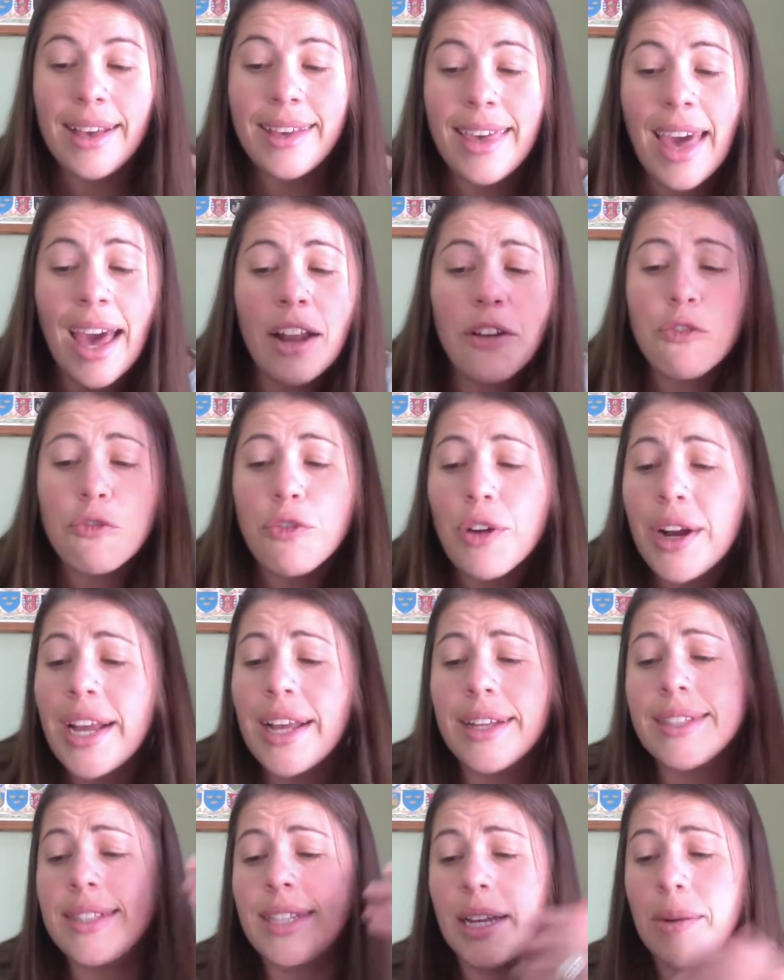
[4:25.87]
Get
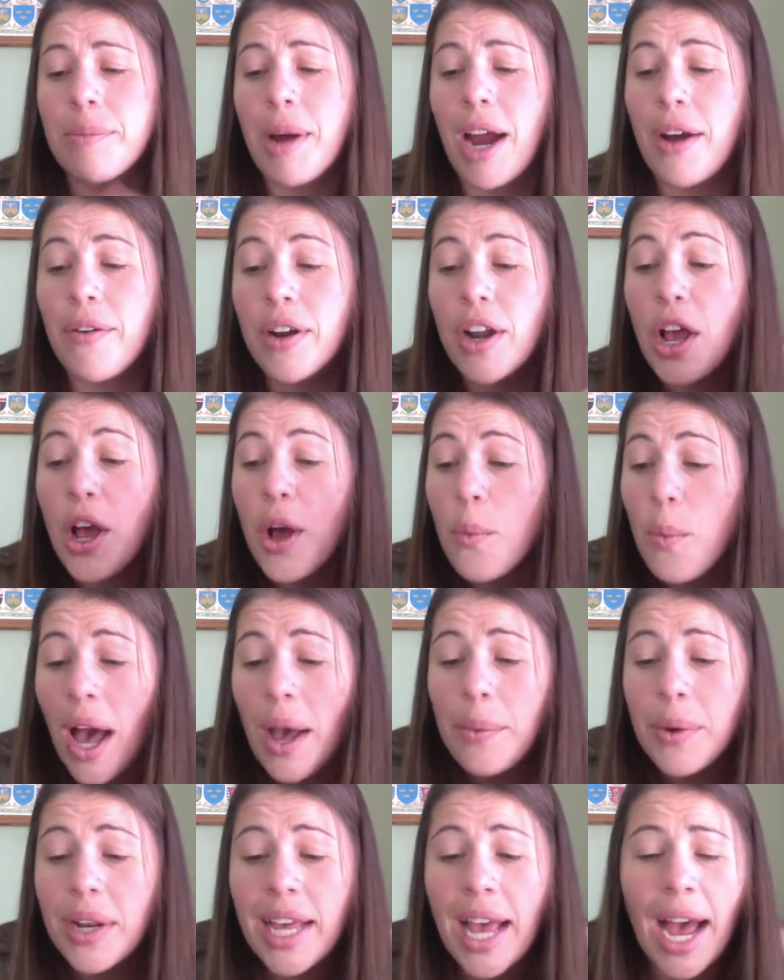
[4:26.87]
real, said Myron.
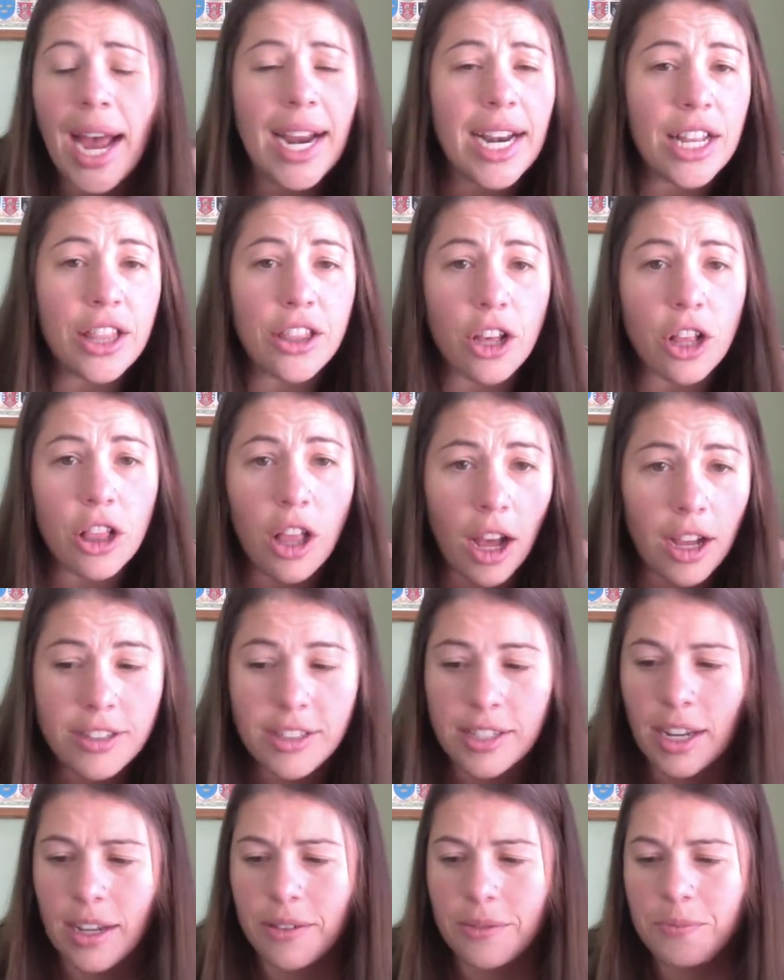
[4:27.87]
Why would he hide in the
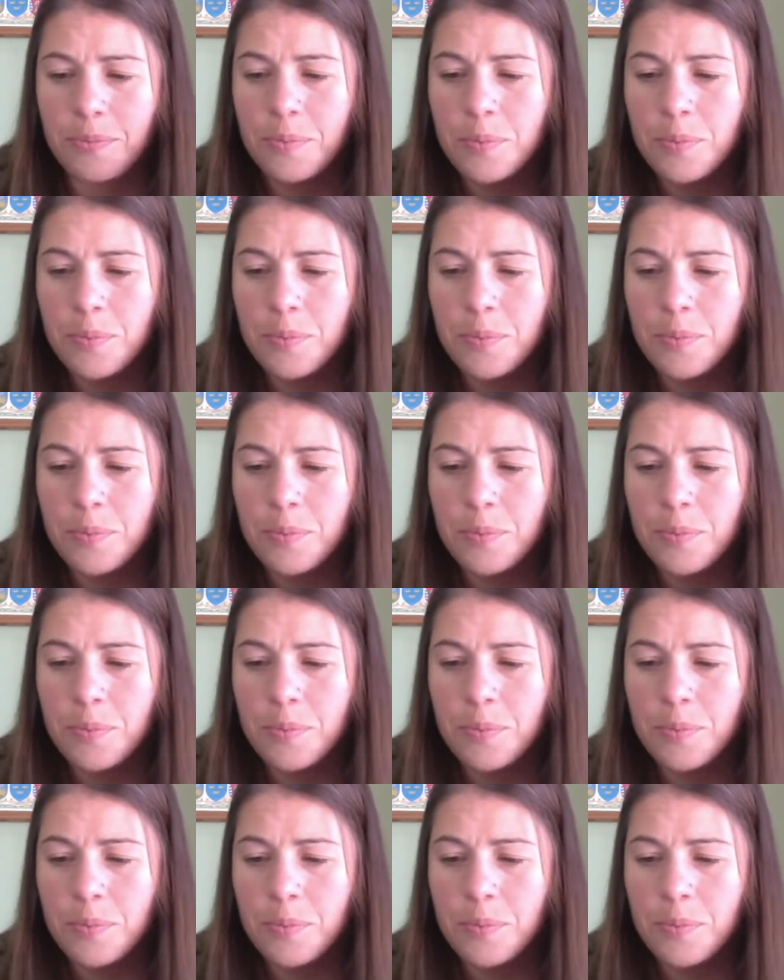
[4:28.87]
closet?